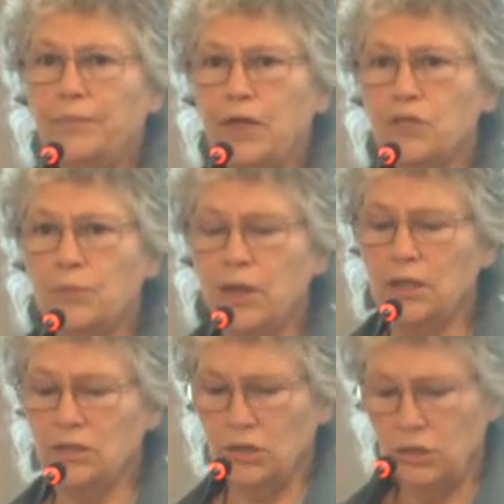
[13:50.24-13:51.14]
as
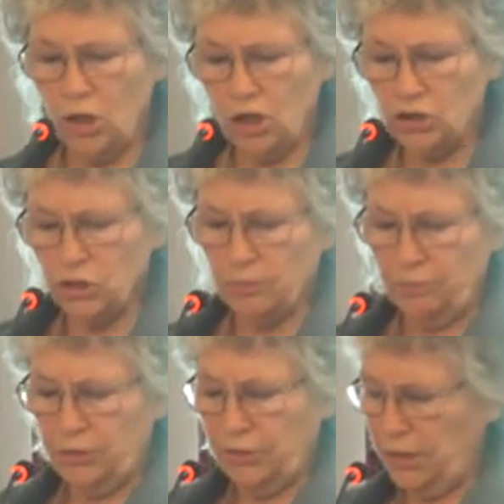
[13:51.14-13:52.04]
well as a larger
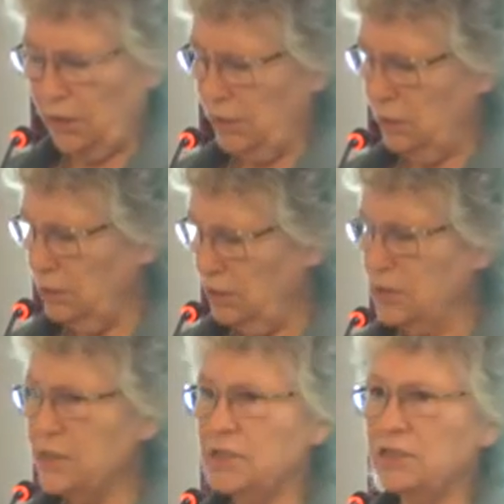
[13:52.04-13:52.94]
polygonal
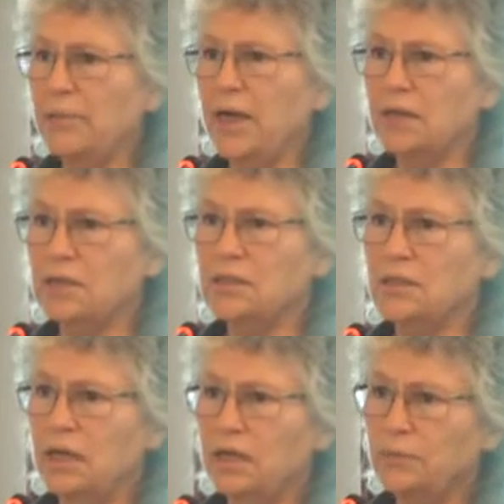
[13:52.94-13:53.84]
systematic
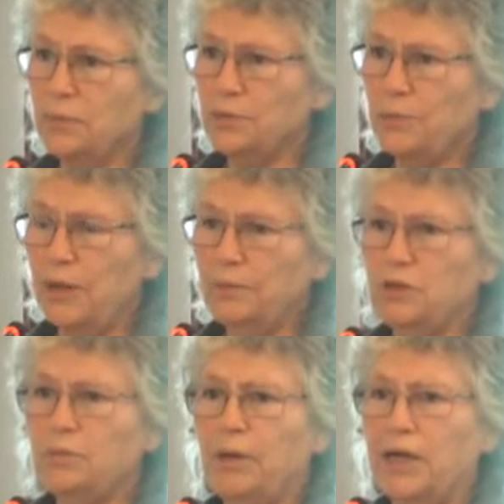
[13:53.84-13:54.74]
study, was
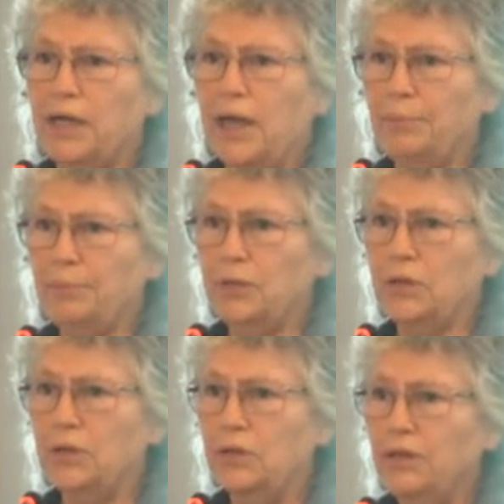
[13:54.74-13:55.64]
published by
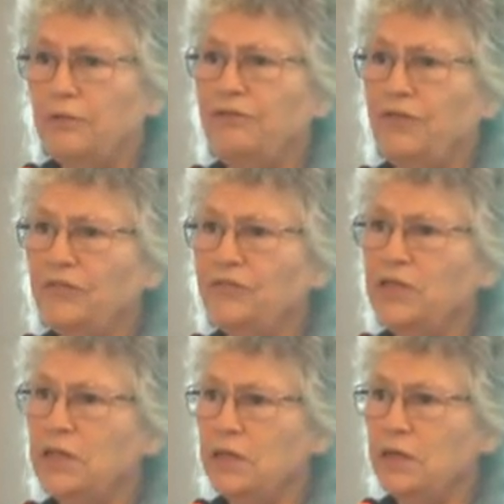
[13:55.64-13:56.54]
Kepler
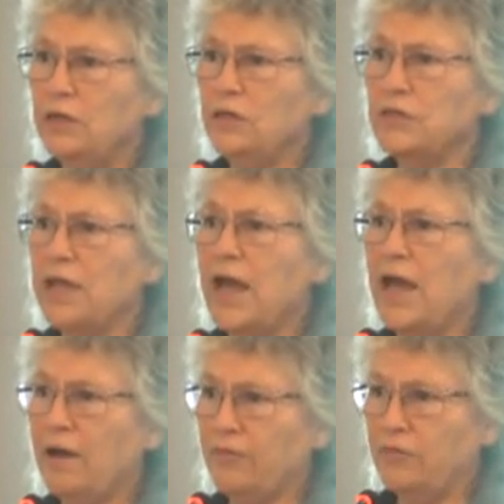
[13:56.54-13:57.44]
50 years
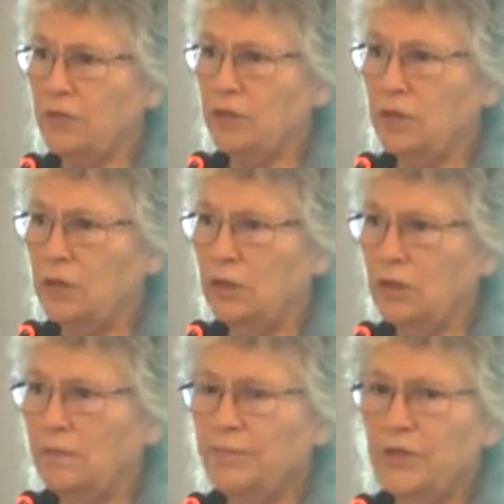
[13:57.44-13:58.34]
after
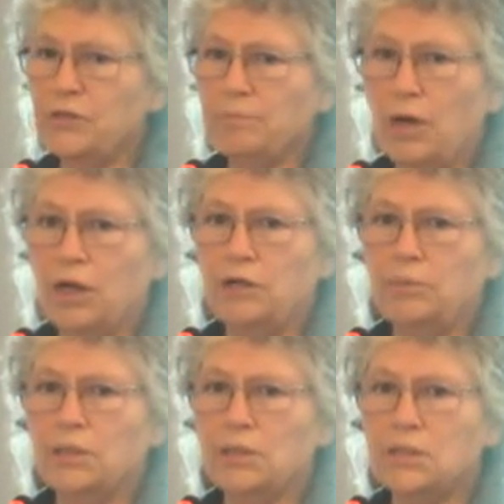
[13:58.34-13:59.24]
these
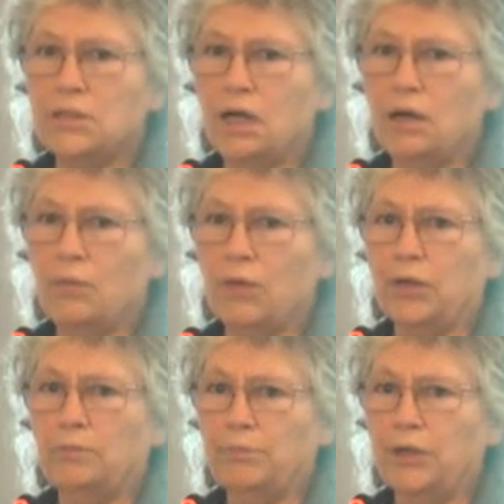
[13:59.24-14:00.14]
monuments were
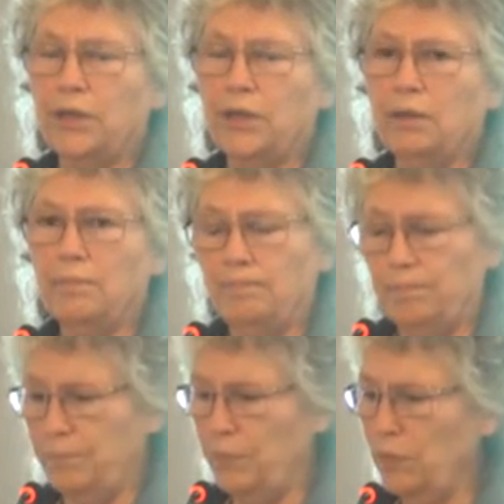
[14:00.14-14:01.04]
completed
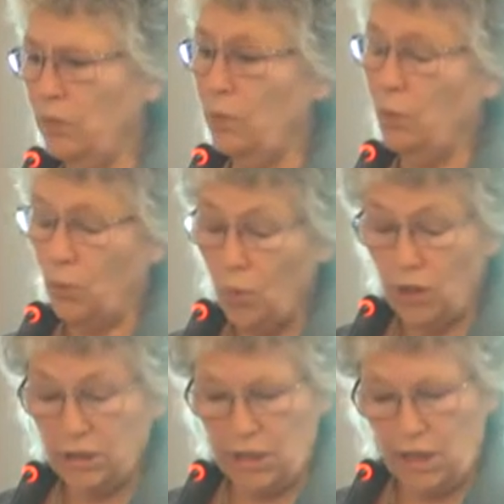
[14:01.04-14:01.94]
or were
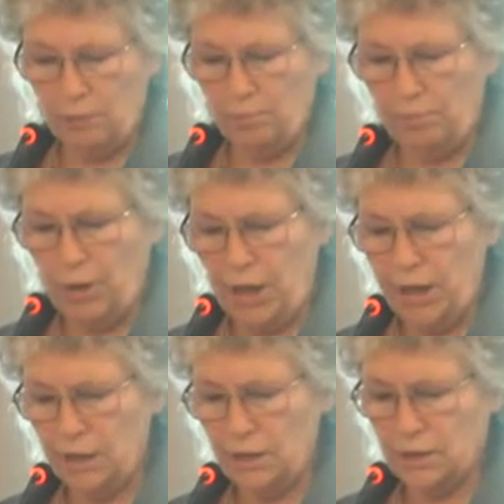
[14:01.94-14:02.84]
worked on
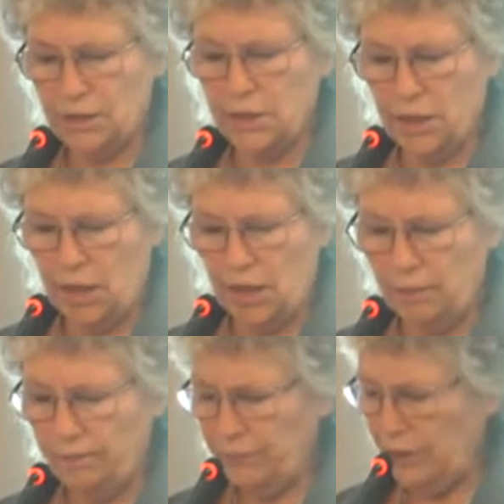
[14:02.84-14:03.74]
by
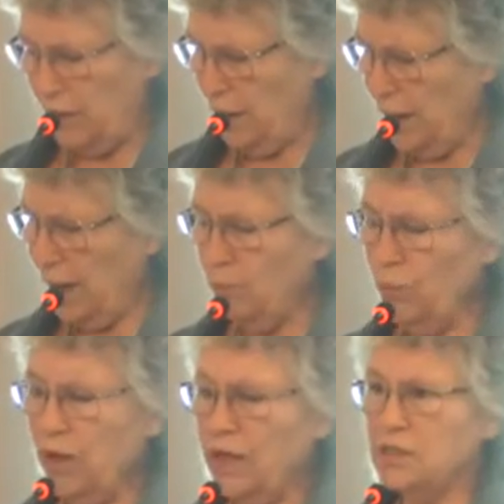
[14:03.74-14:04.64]
Sinan. And
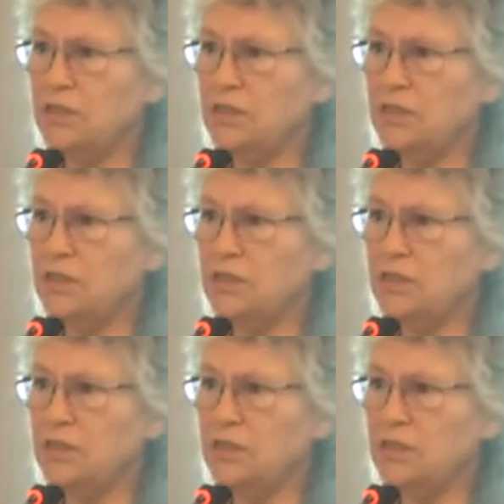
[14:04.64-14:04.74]
what I